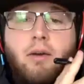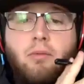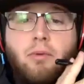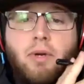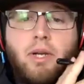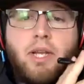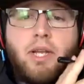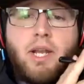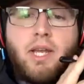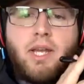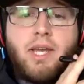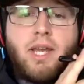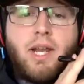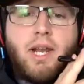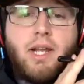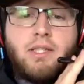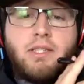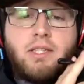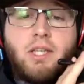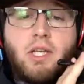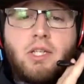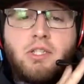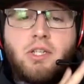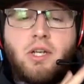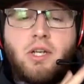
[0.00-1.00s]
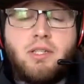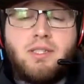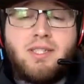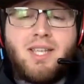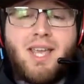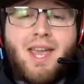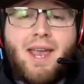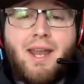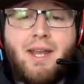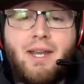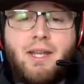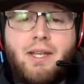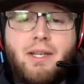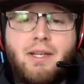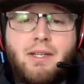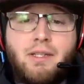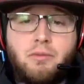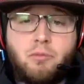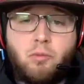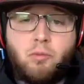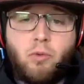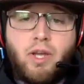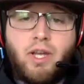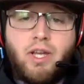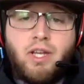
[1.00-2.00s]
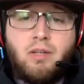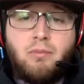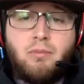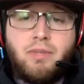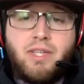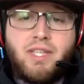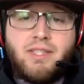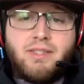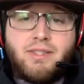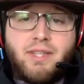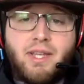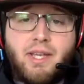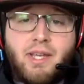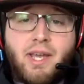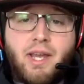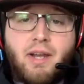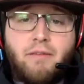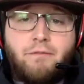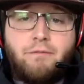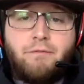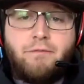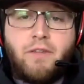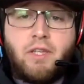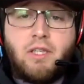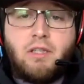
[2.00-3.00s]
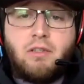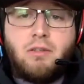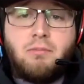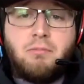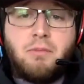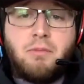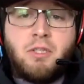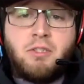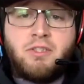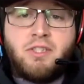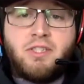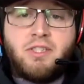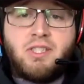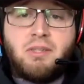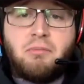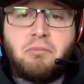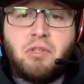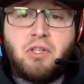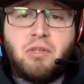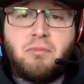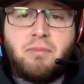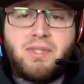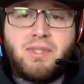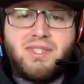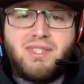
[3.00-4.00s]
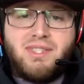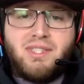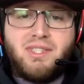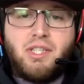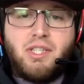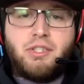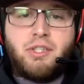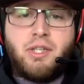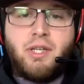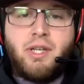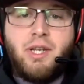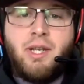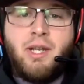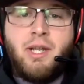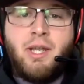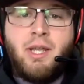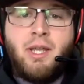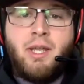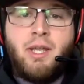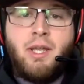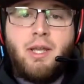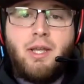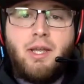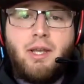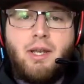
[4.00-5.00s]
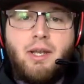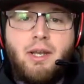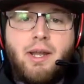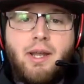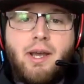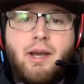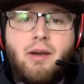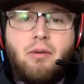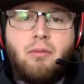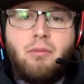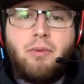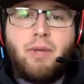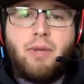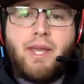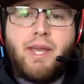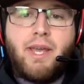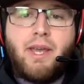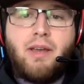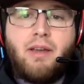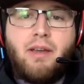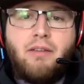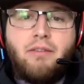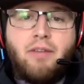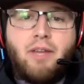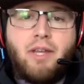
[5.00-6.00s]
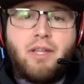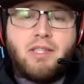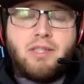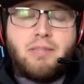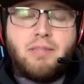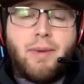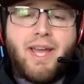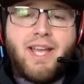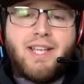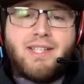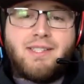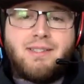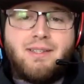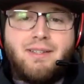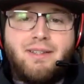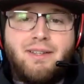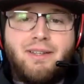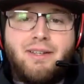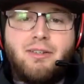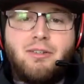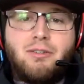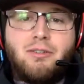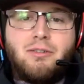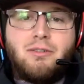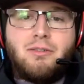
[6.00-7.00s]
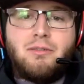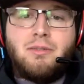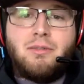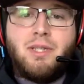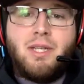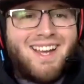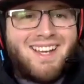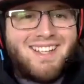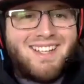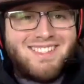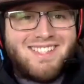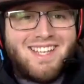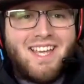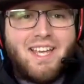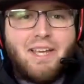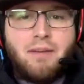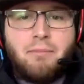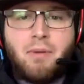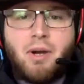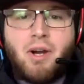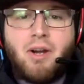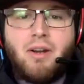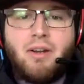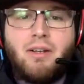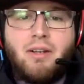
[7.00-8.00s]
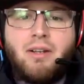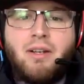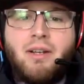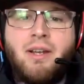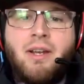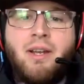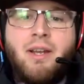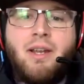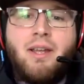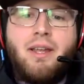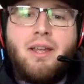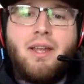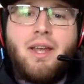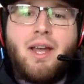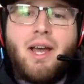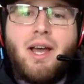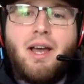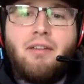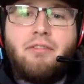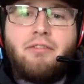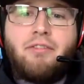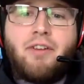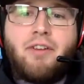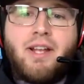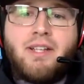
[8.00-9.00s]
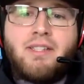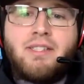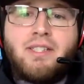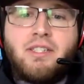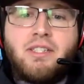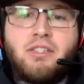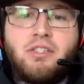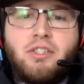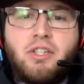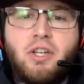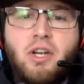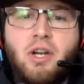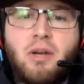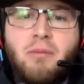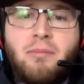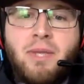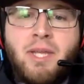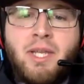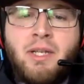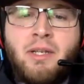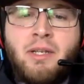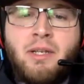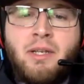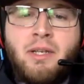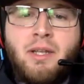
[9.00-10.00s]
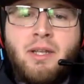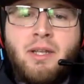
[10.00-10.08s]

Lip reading: we're going to kind of touch on tight end as well because they kind of fill almost a similar position. Now we have Tobias Little, Isaiah Martin, Francis Sherman,